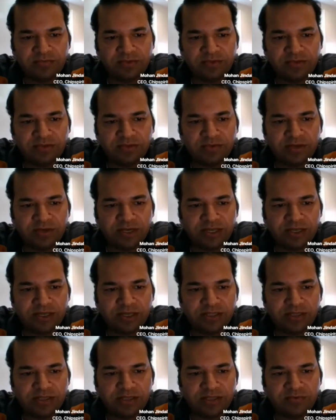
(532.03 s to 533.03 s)
which will be like
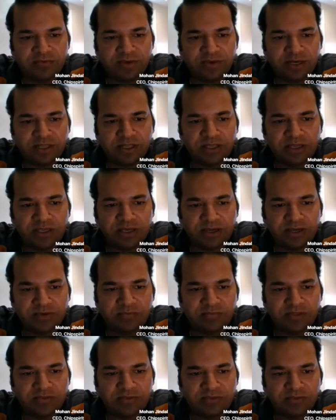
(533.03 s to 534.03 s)
Ethernet 1 gig
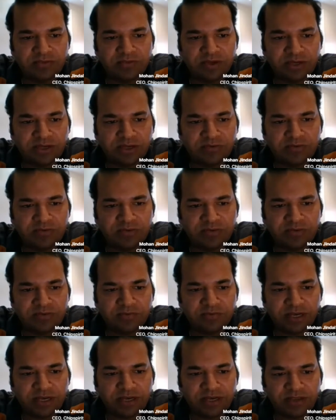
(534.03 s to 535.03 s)
interface over here, which is a
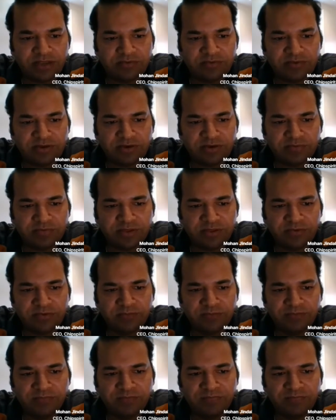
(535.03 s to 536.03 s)
plain text interface.